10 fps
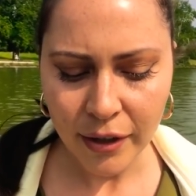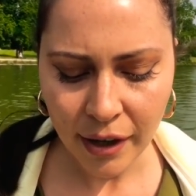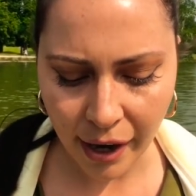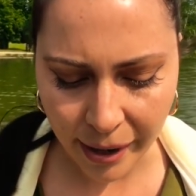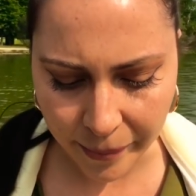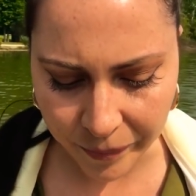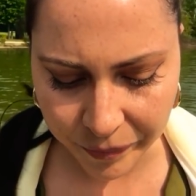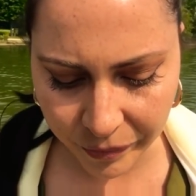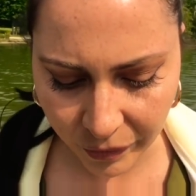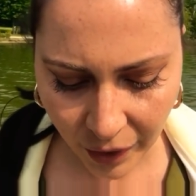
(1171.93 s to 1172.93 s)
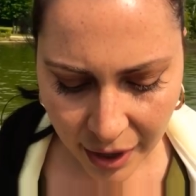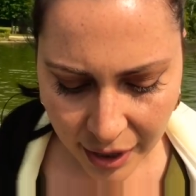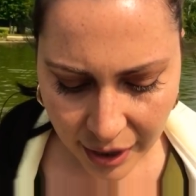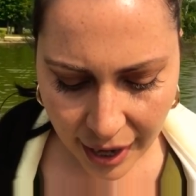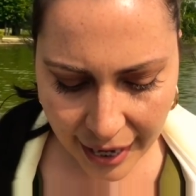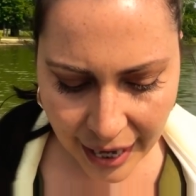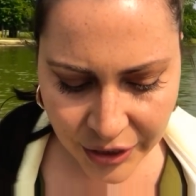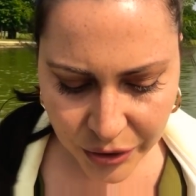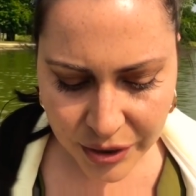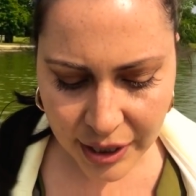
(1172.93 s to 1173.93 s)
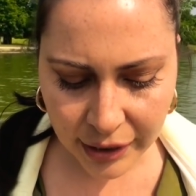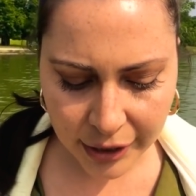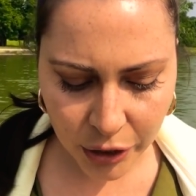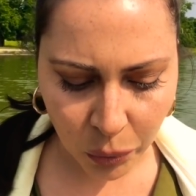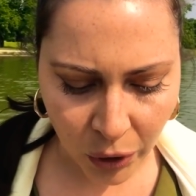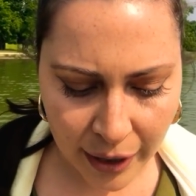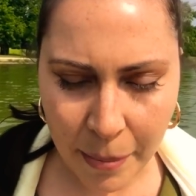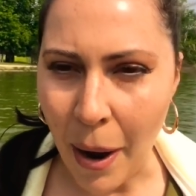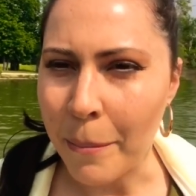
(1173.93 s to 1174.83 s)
I do see like you're worried about